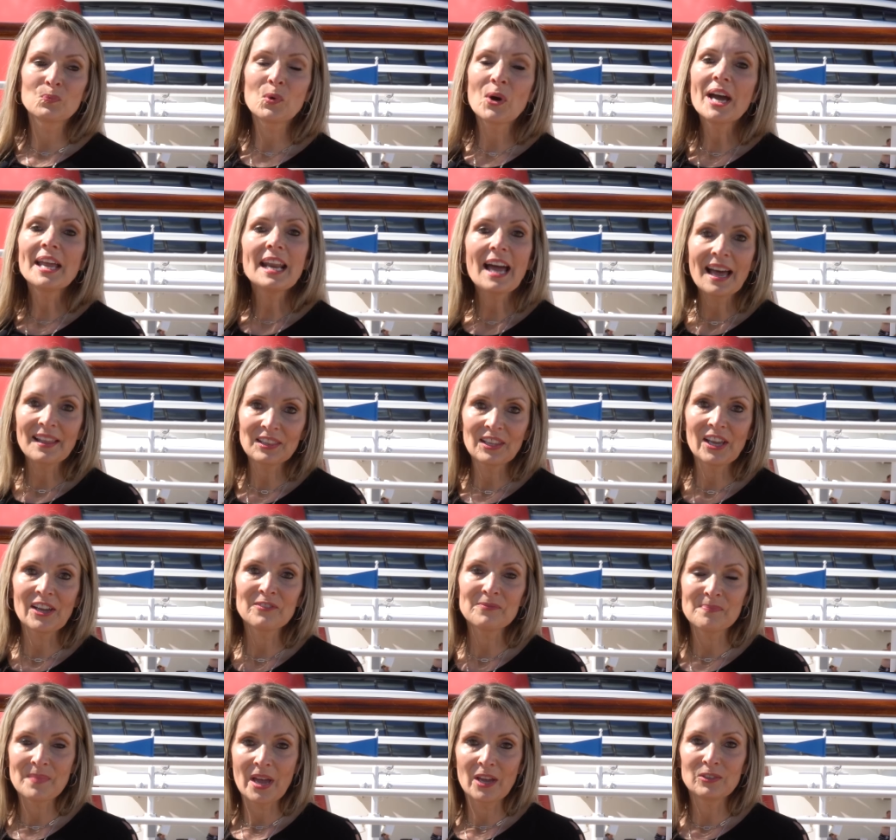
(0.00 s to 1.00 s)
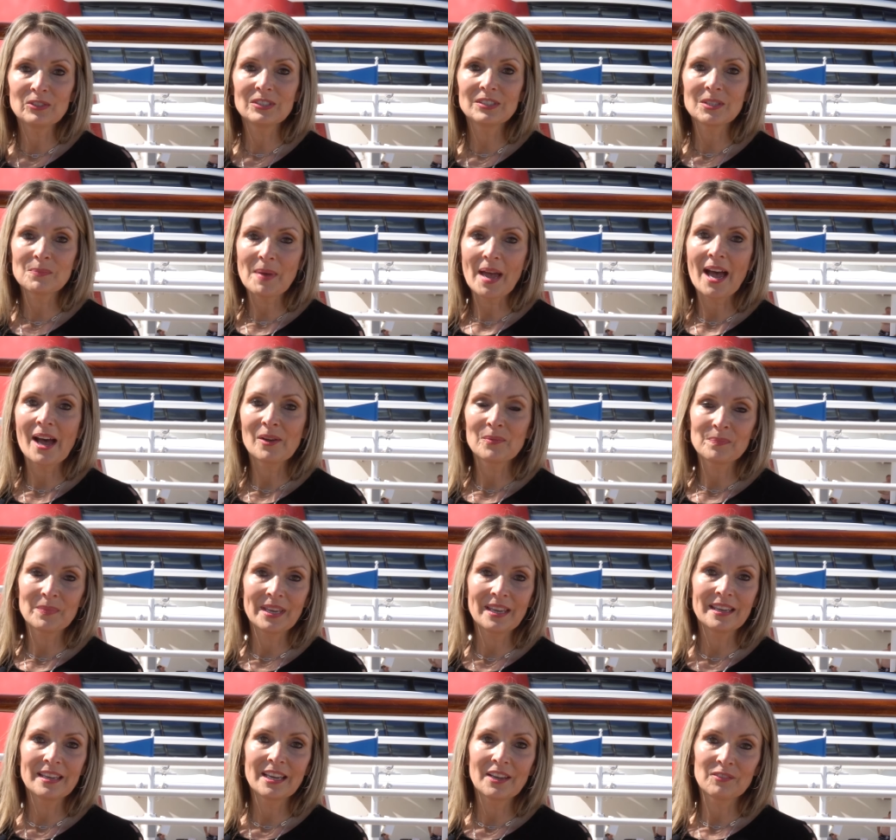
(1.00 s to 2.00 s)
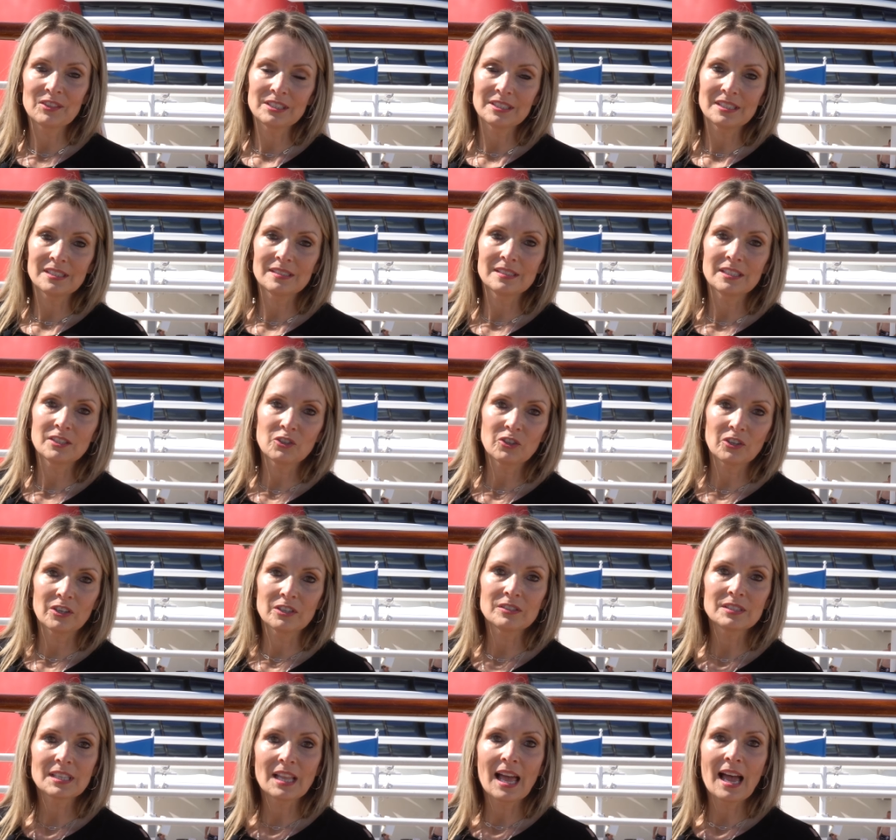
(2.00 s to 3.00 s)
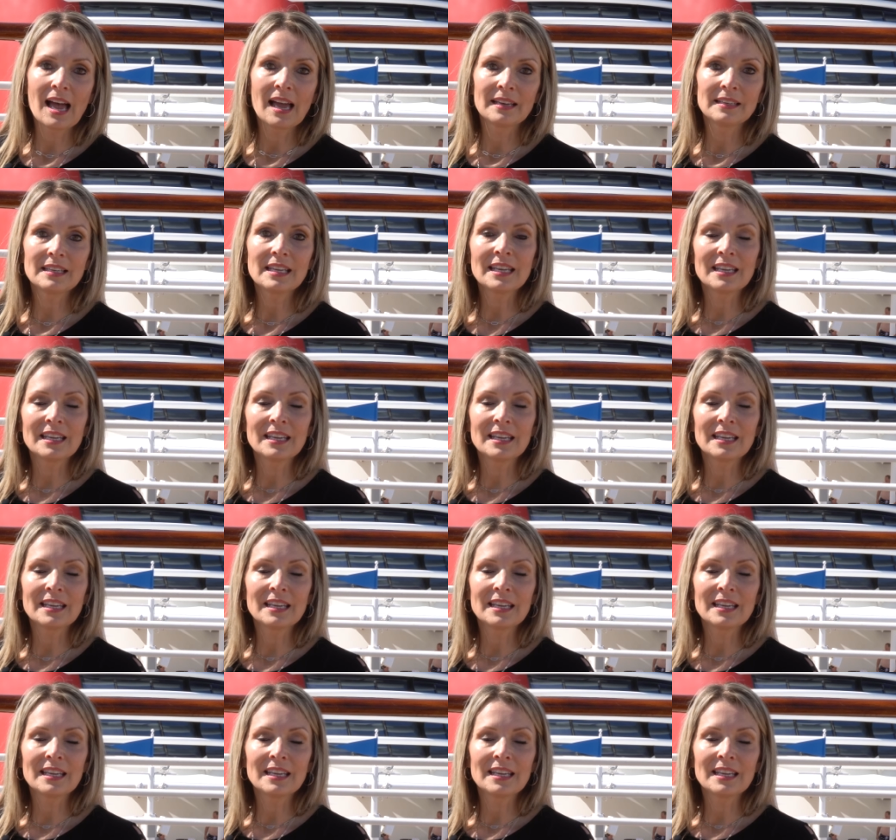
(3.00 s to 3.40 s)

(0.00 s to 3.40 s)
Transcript: What I love most about being on the Disney Cruise Line